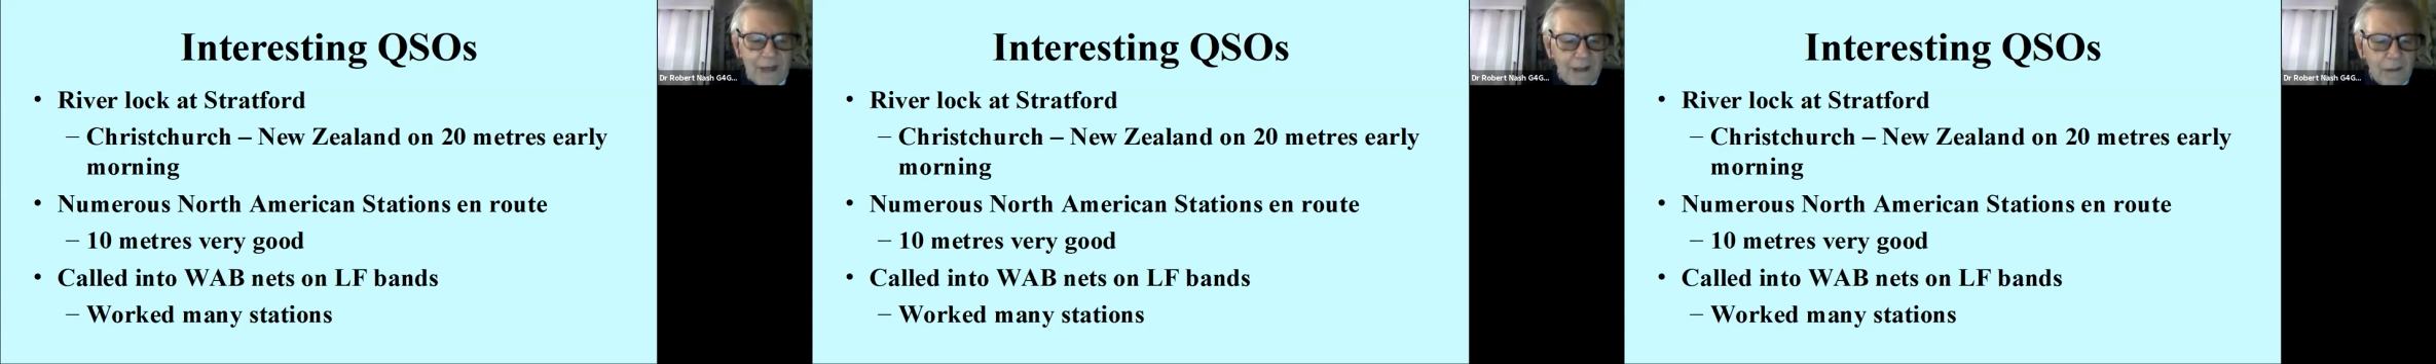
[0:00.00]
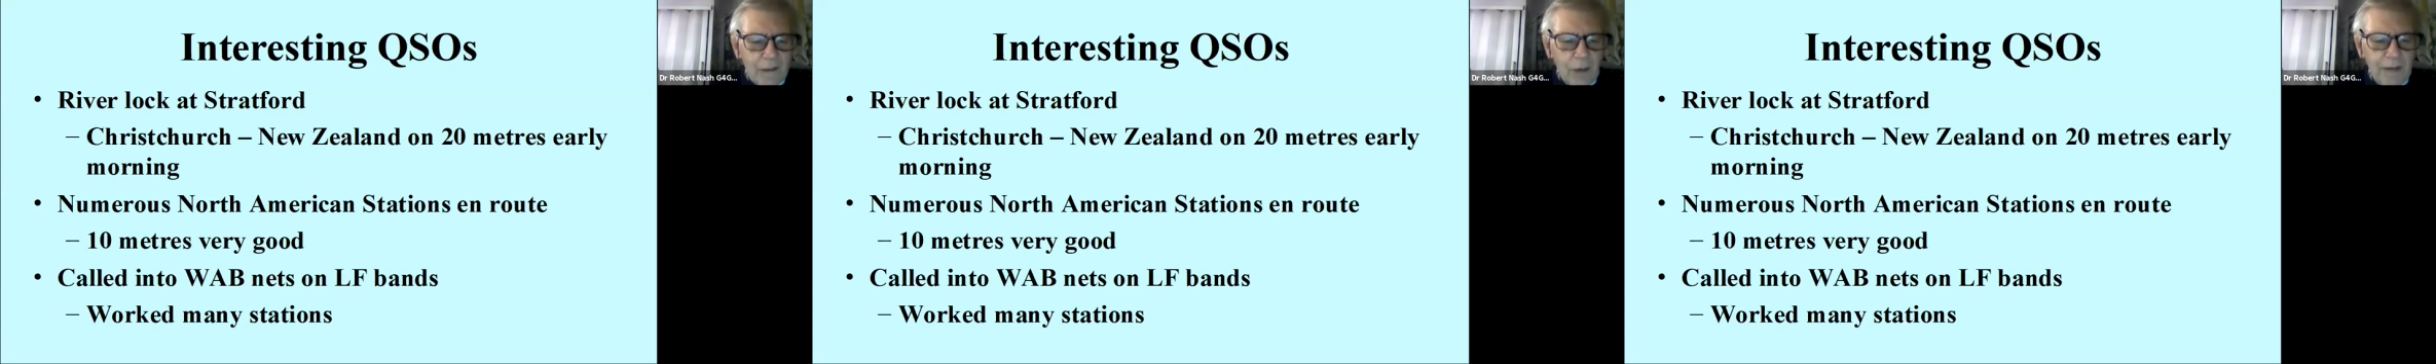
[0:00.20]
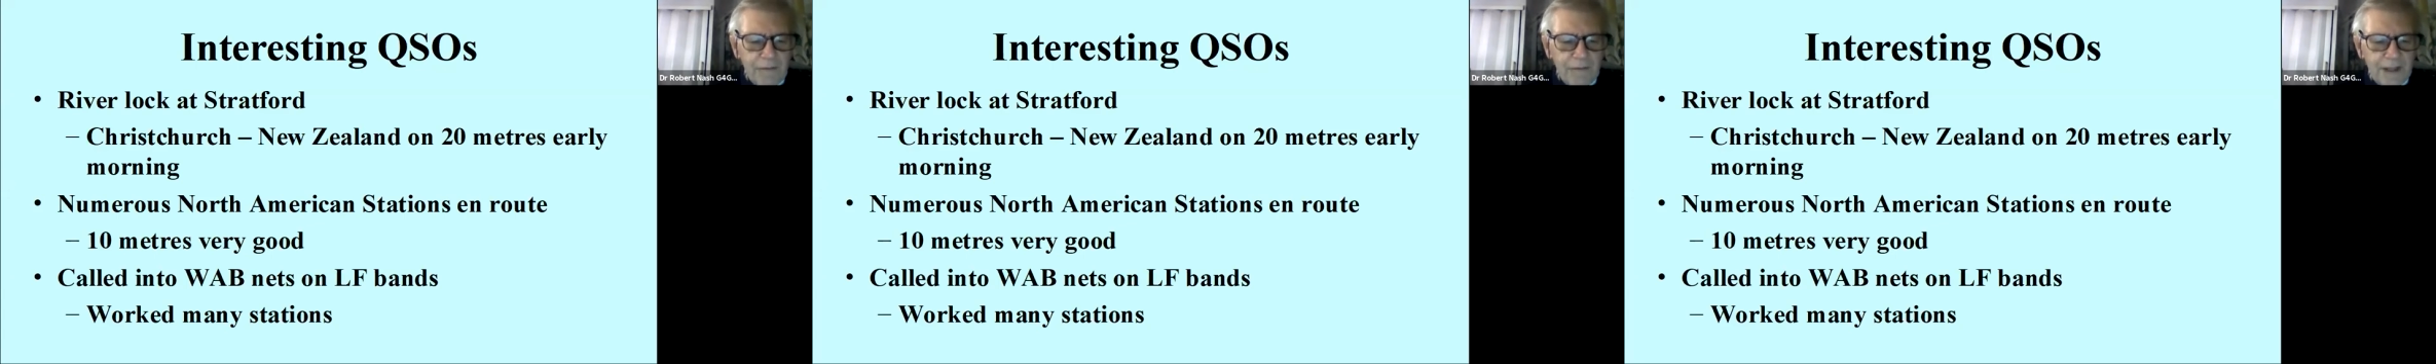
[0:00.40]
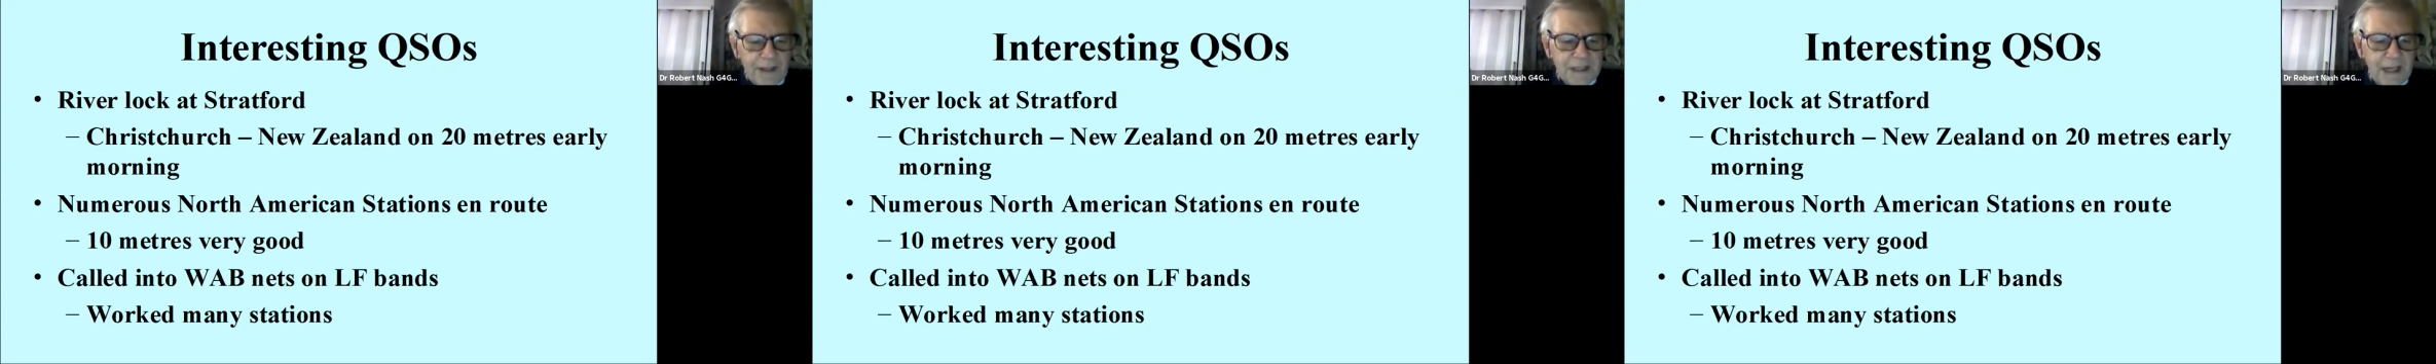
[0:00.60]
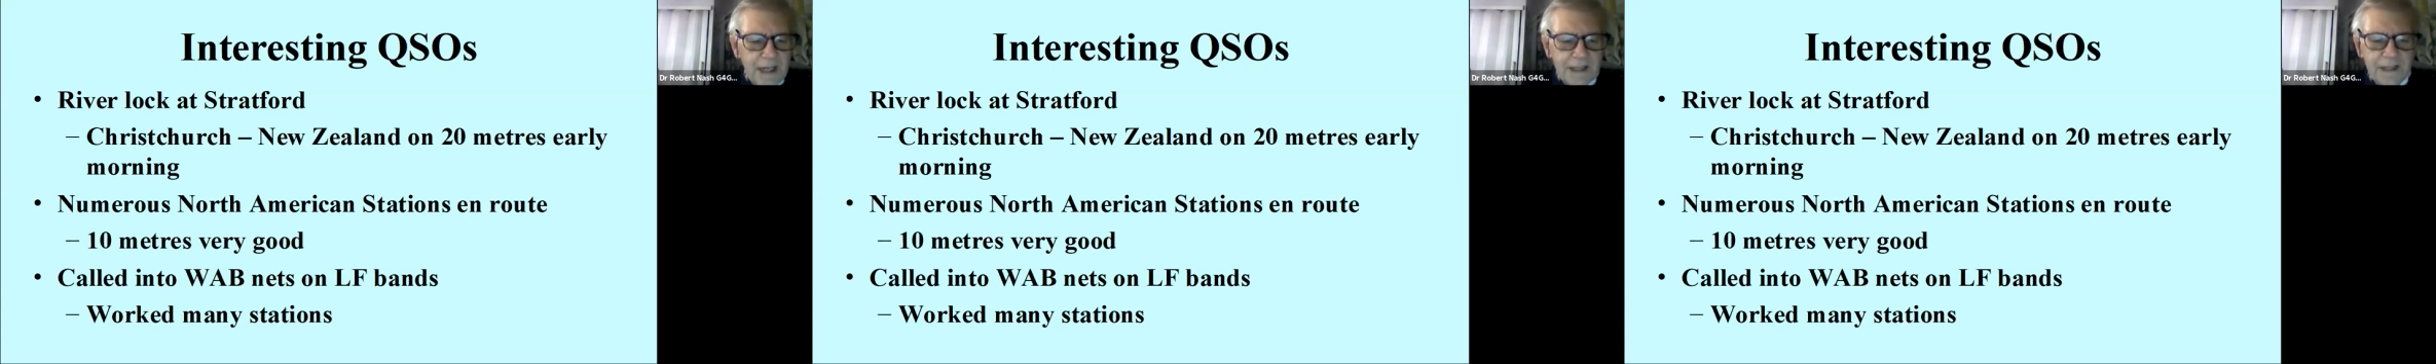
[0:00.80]
Quite
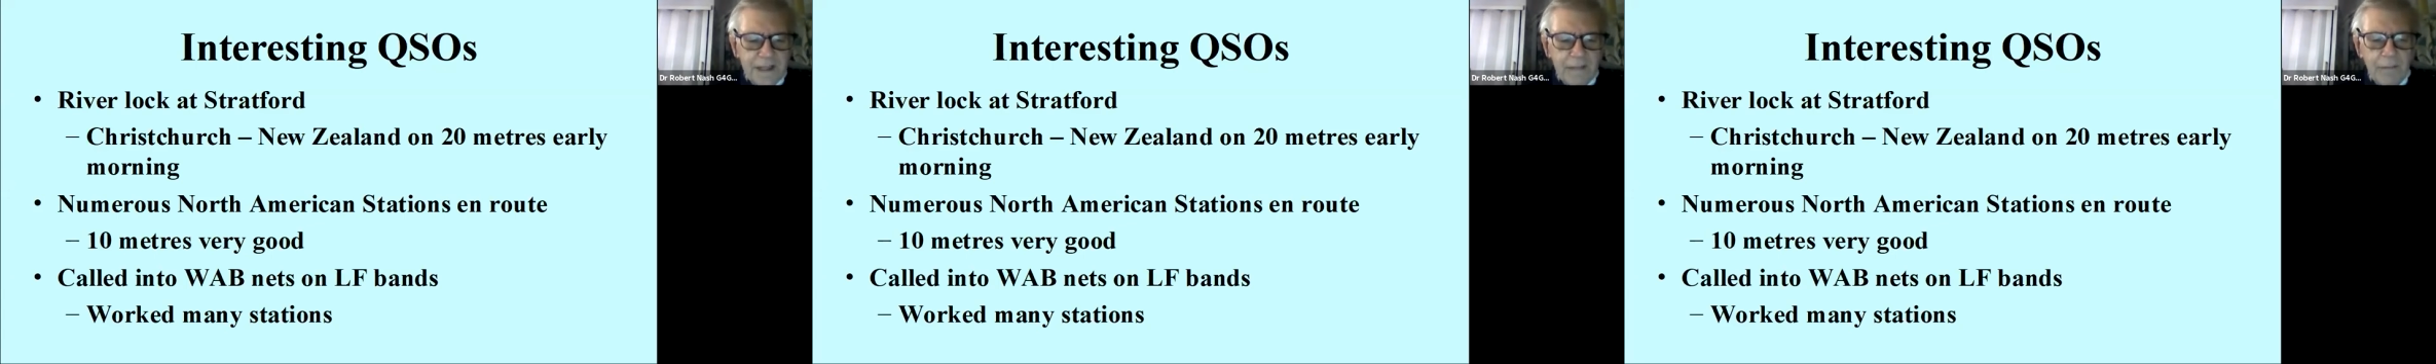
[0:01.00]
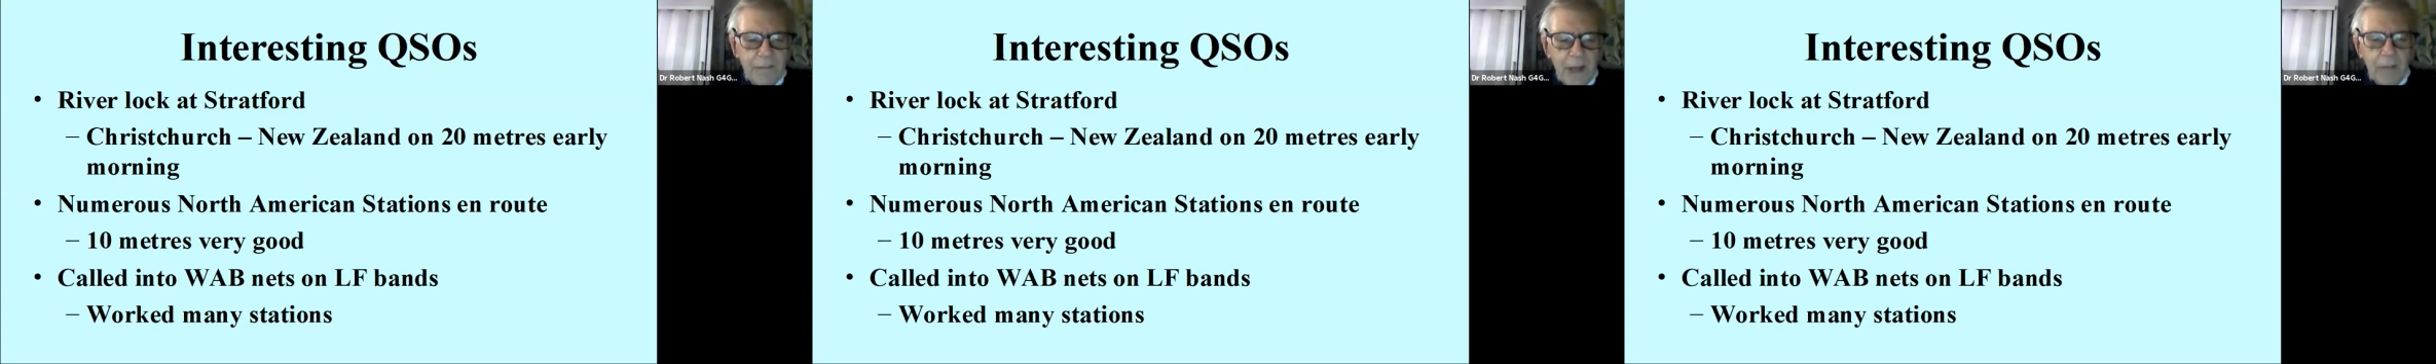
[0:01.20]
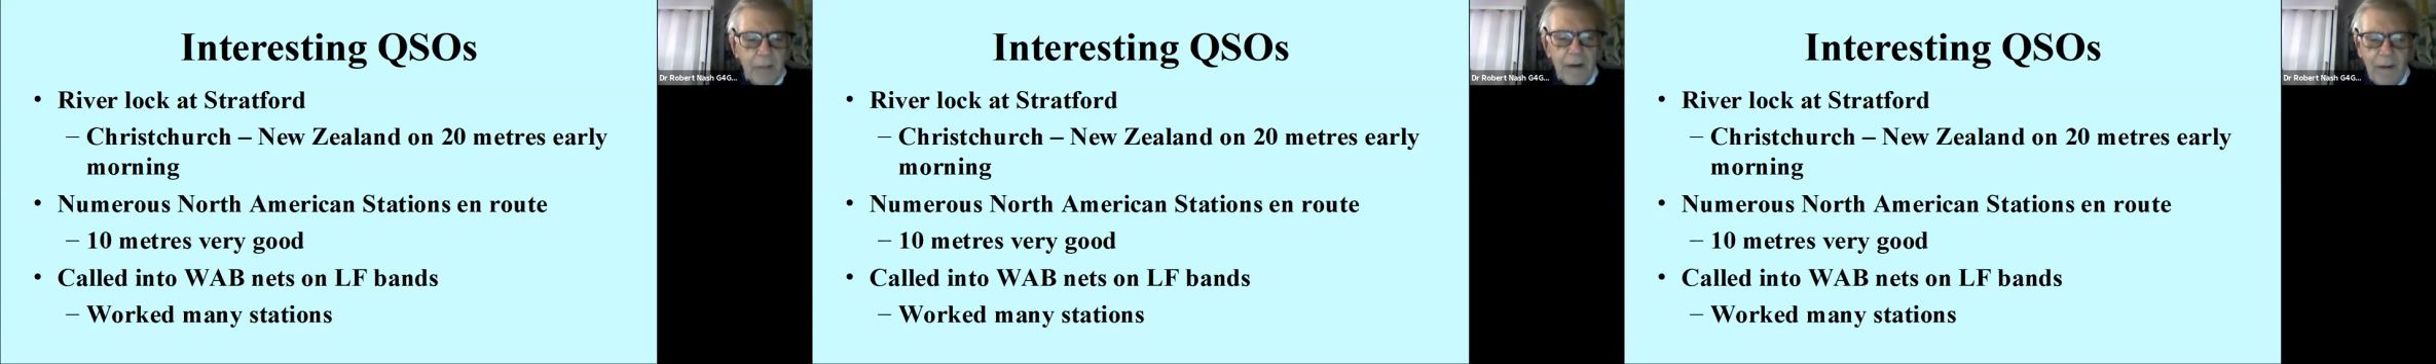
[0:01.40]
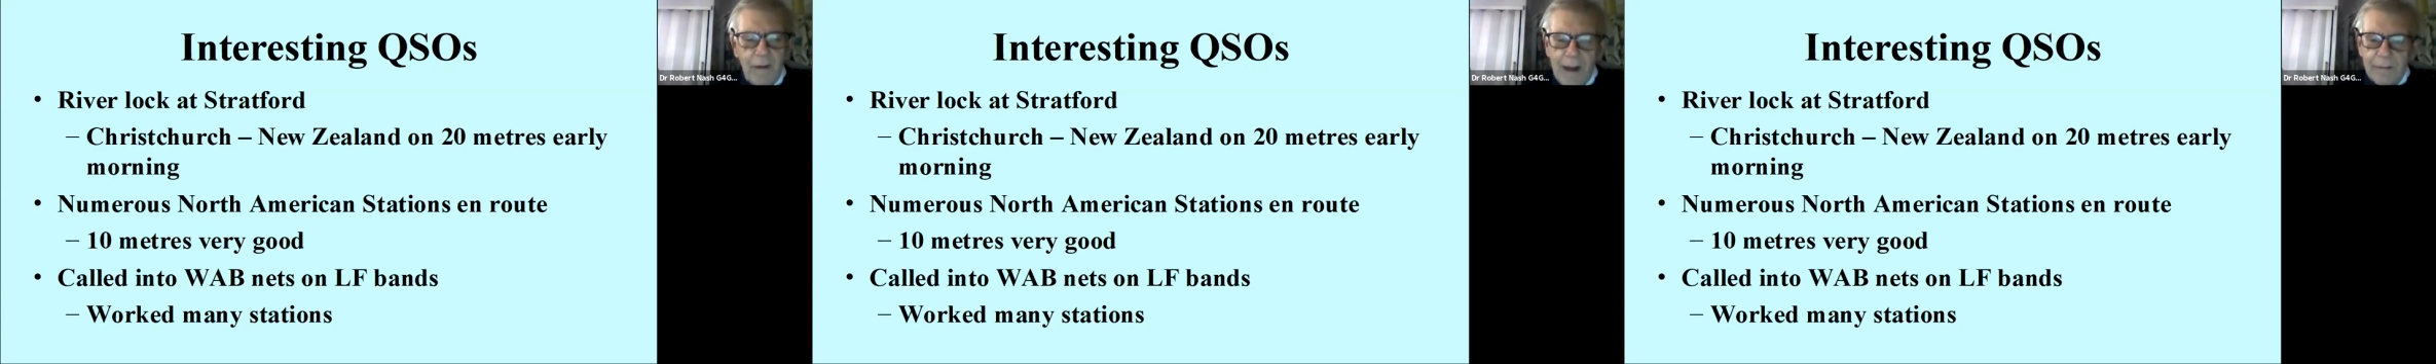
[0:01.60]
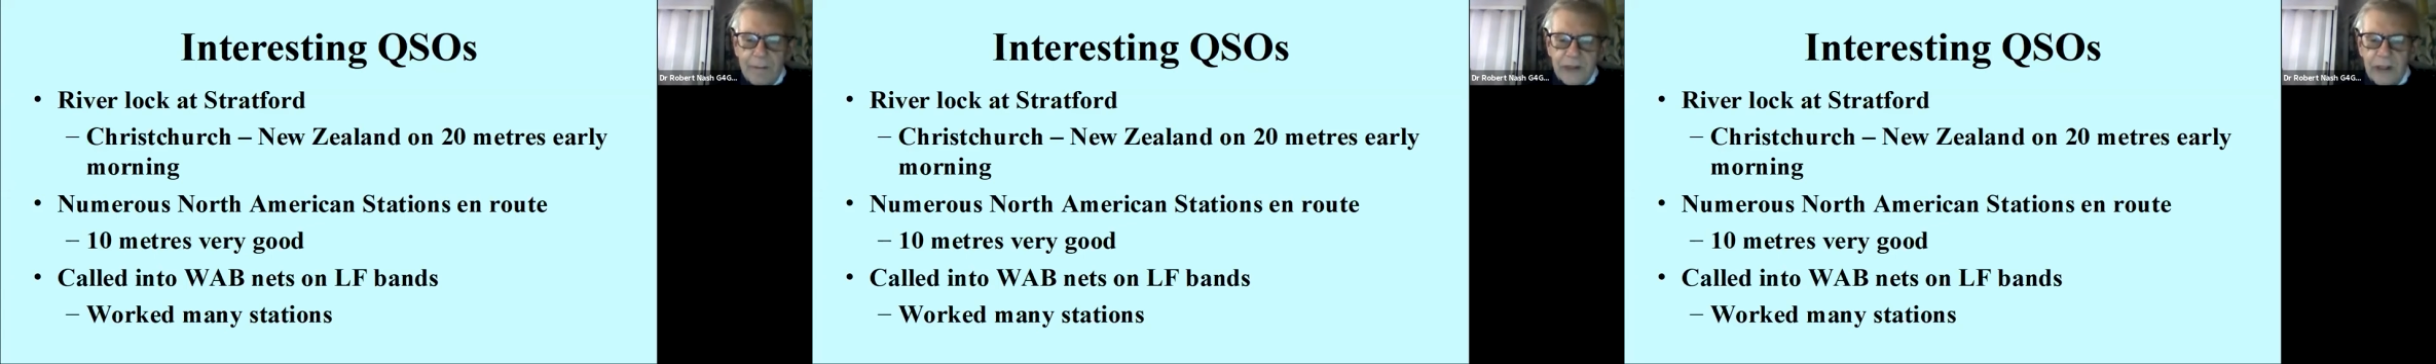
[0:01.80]
fascinating. And we were able to